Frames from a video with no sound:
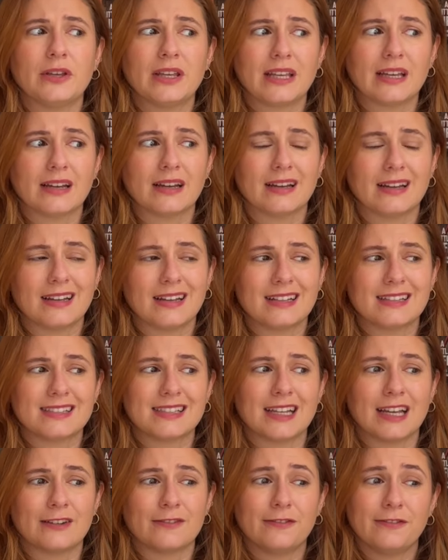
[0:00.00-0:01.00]
here is
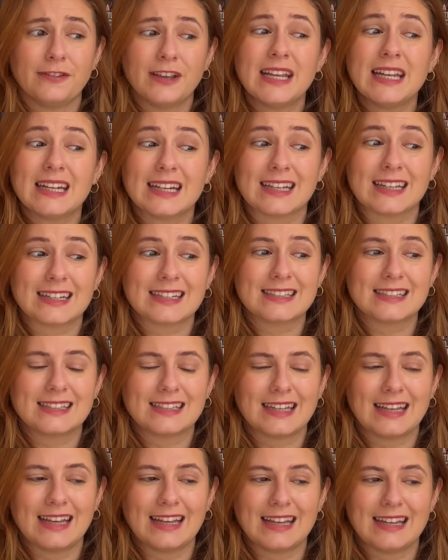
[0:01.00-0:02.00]
that Felix
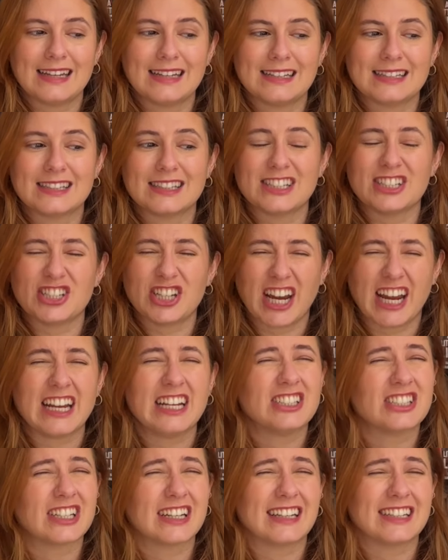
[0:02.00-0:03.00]
is the
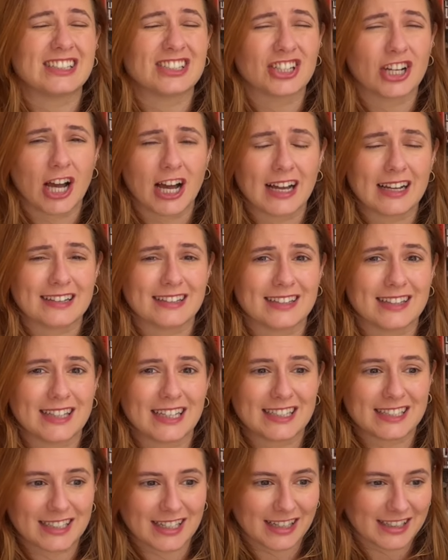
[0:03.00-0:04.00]
changeling child
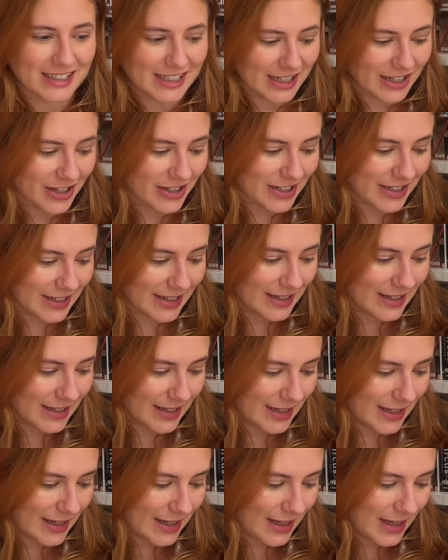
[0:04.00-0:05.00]
that Tatiana
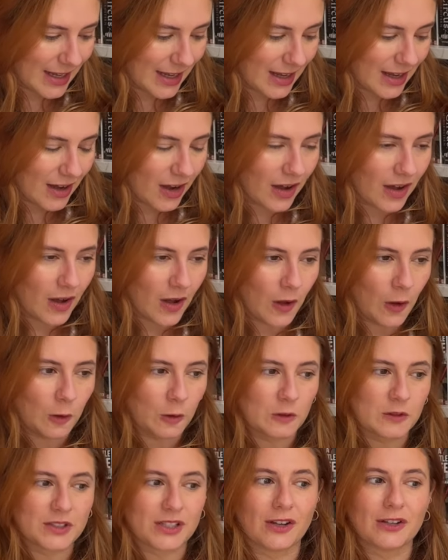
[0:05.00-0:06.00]

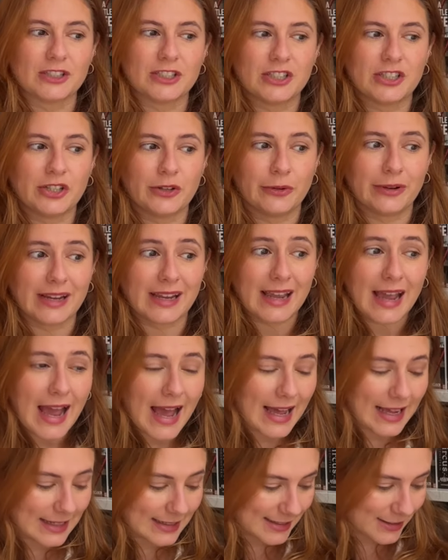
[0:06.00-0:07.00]
holds on to and
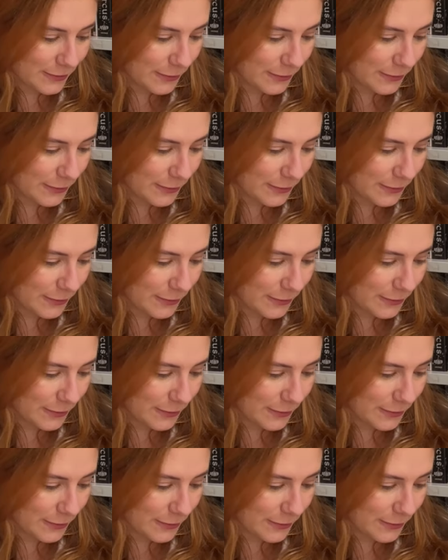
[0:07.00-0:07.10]
cares